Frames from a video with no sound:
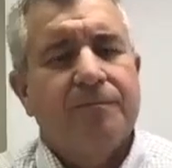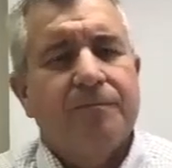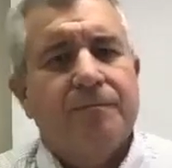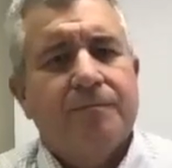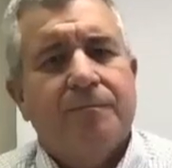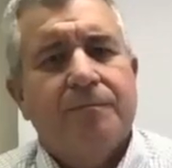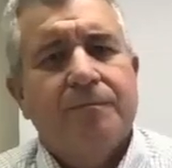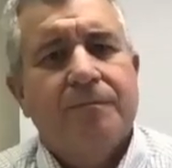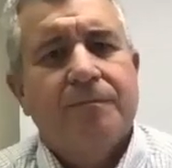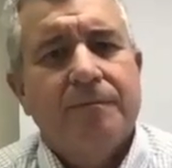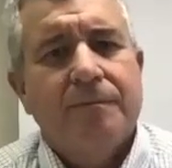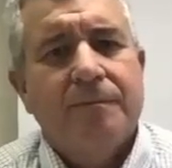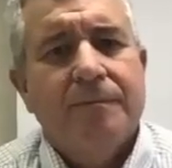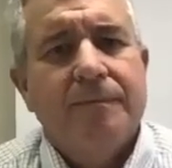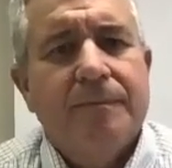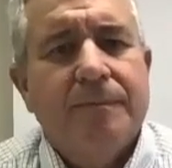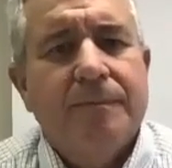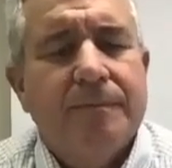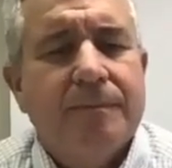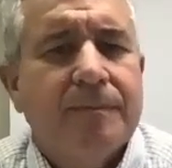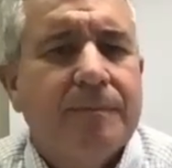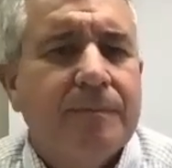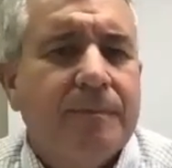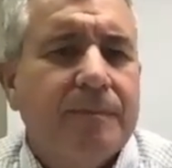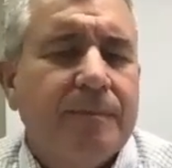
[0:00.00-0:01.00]

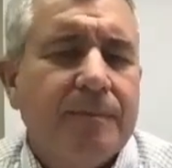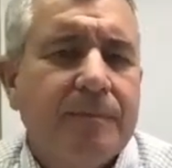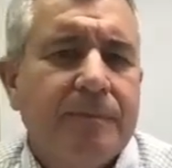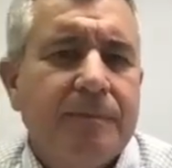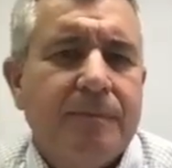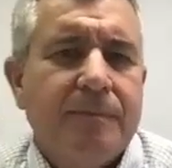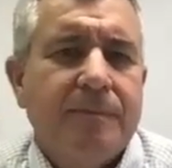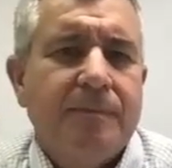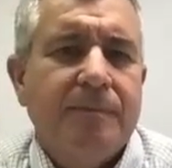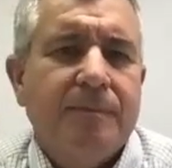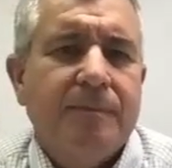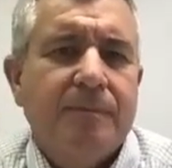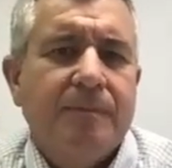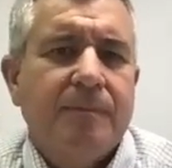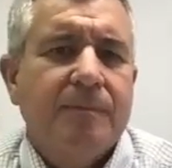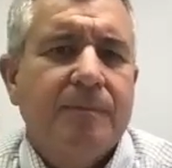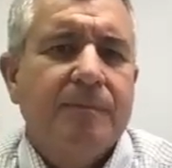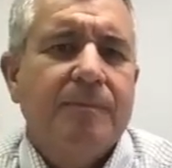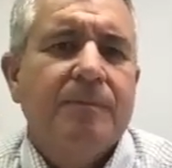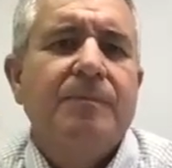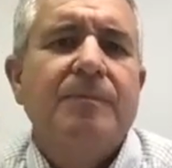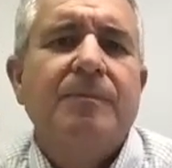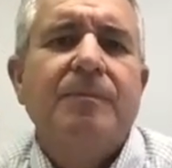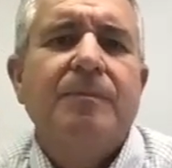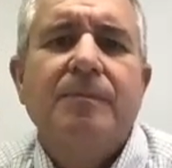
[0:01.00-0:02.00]

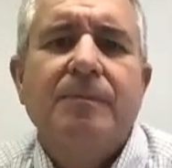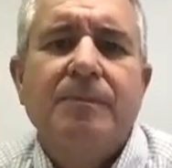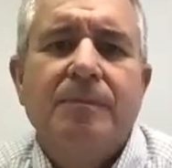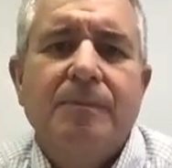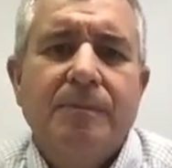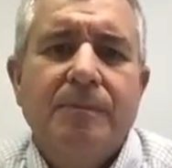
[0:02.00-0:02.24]
The person shown says nothing.